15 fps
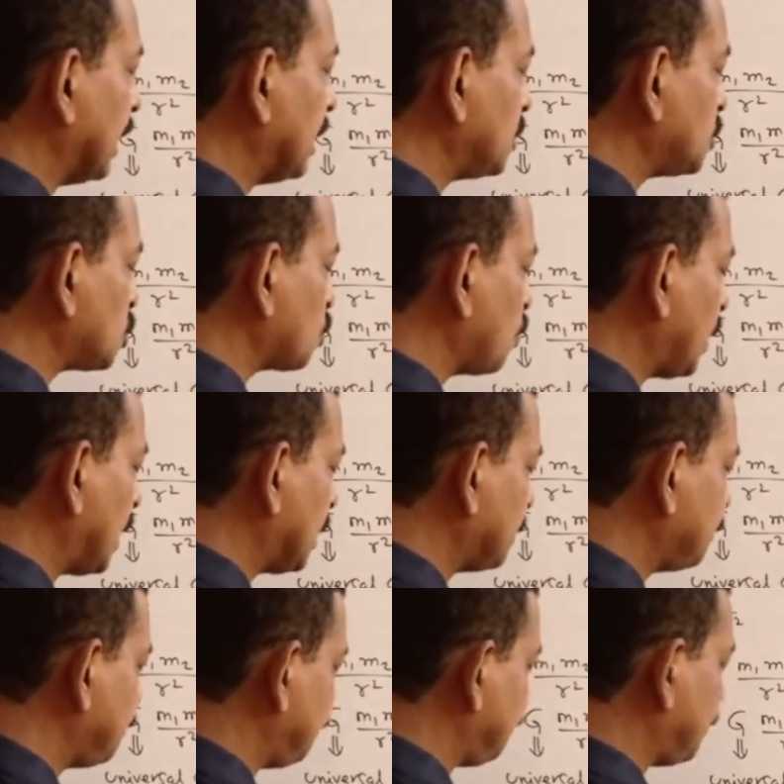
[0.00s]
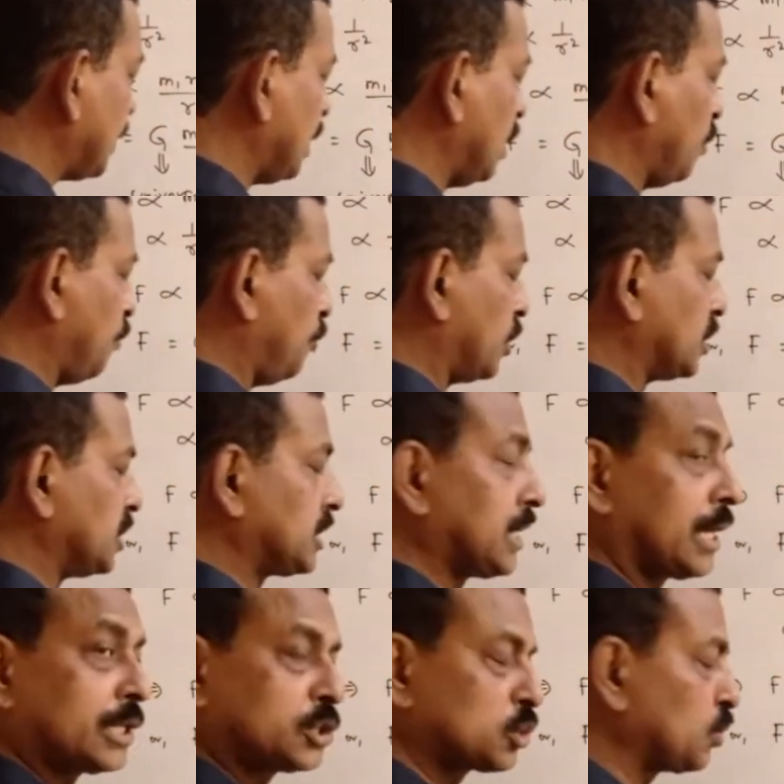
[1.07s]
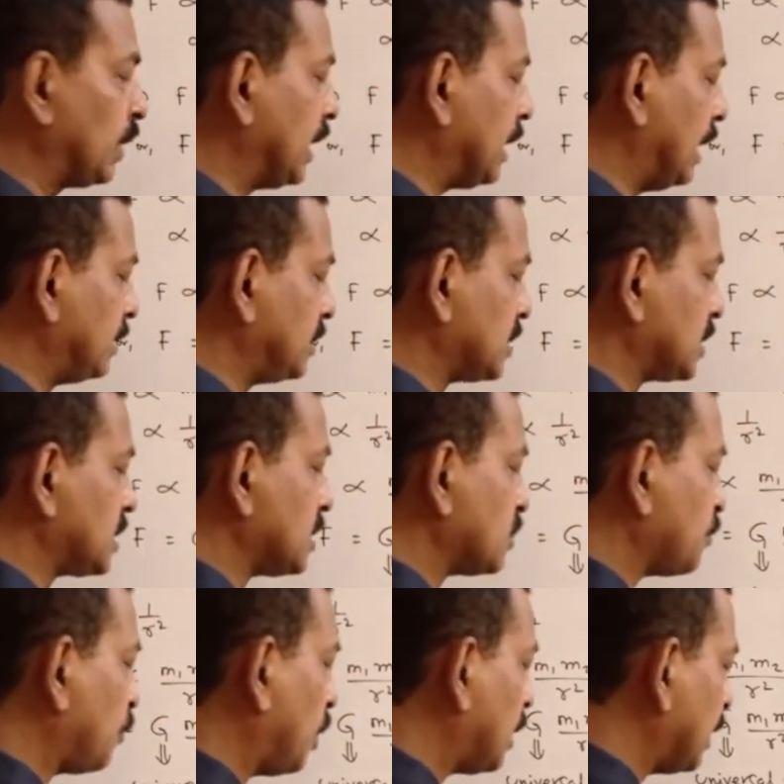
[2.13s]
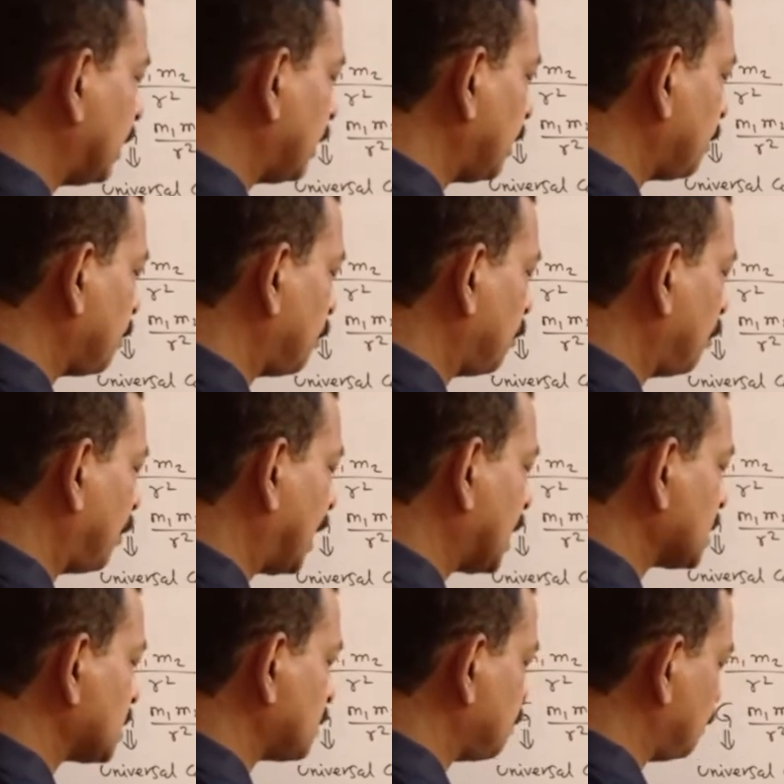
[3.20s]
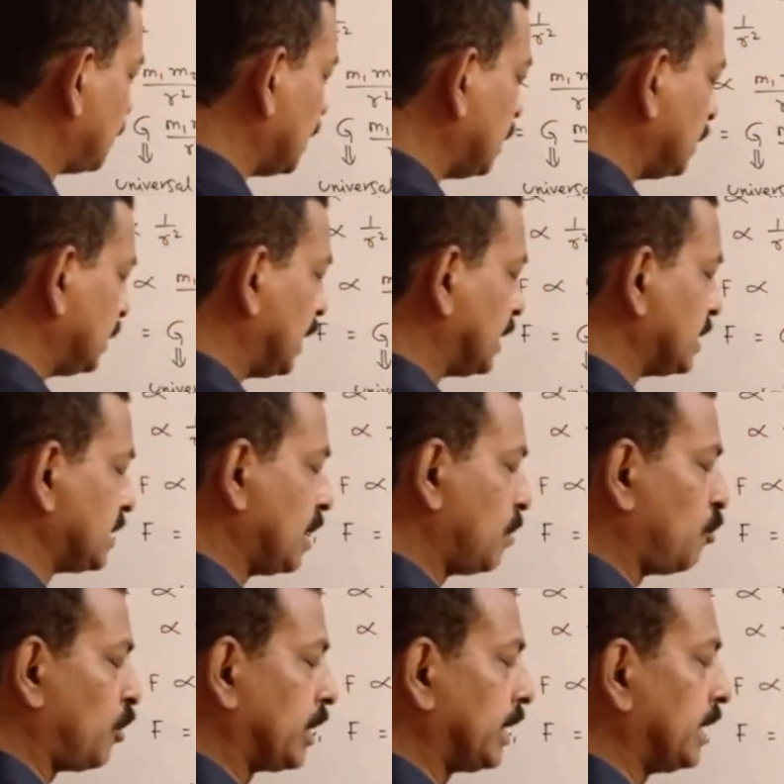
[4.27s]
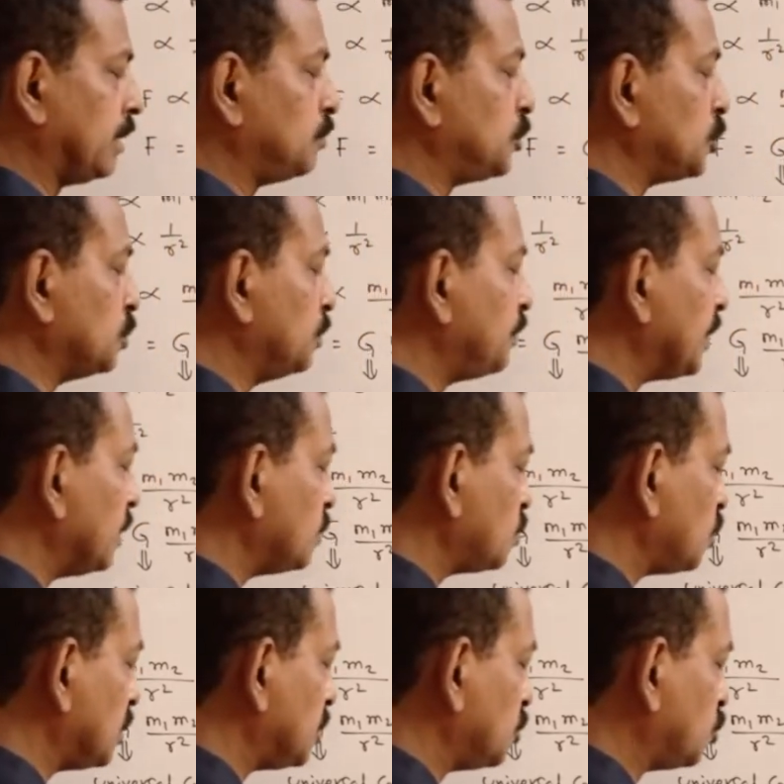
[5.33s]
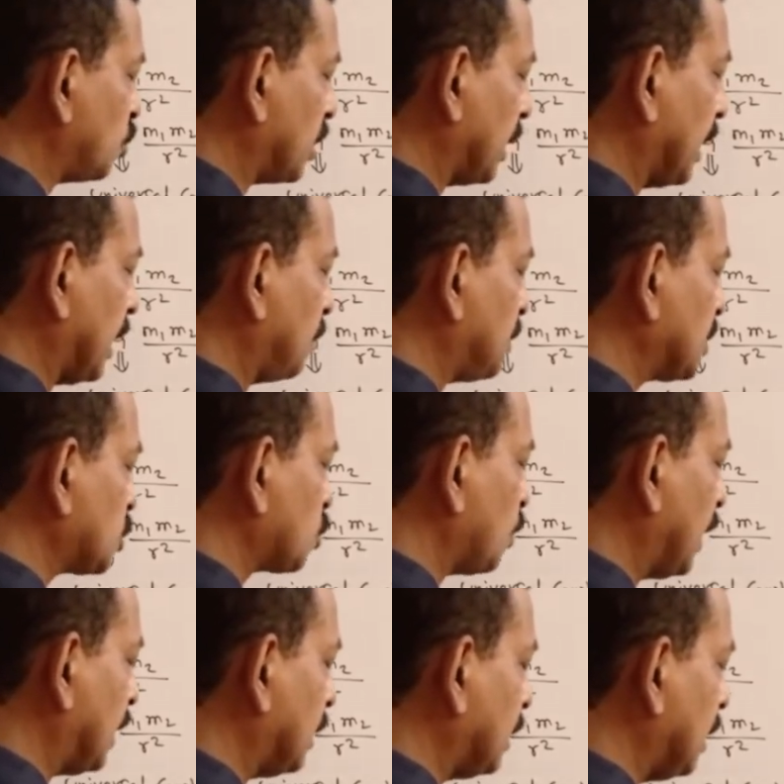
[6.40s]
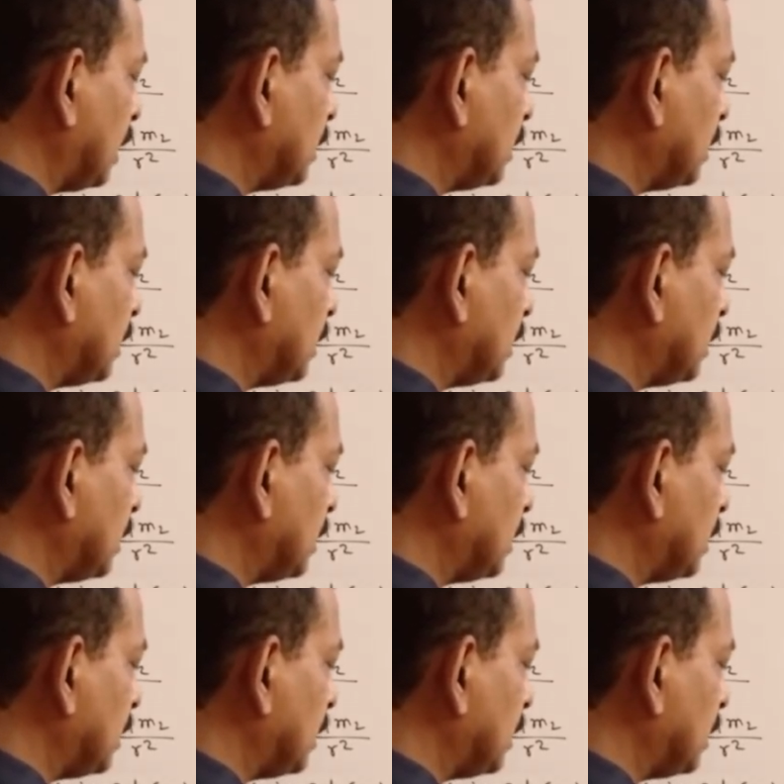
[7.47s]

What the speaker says: L square for this r square, and this is for mass, that is m1 and m2. So it is your m square.